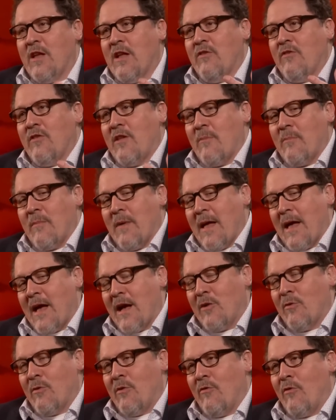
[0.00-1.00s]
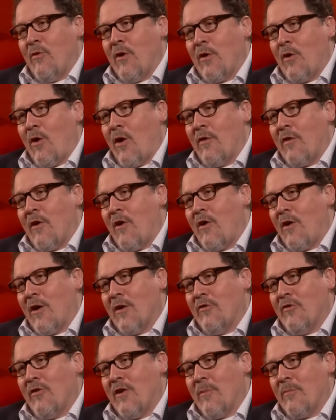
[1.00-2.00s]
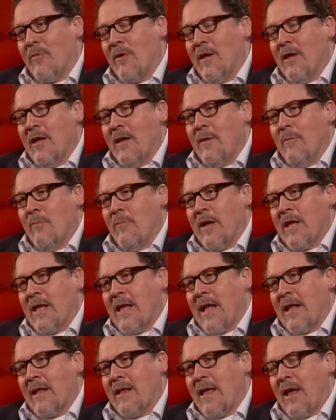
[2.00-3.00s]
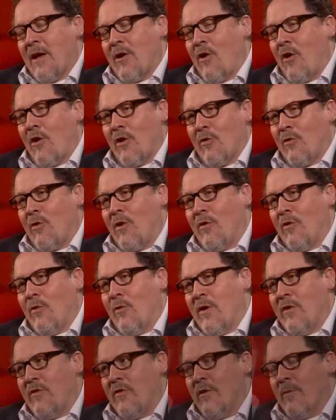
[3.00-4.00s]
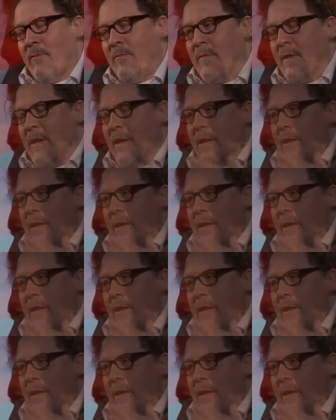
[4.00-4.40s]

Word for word: teach them how to avoid all the hardship but yet get, garner all the wisdom.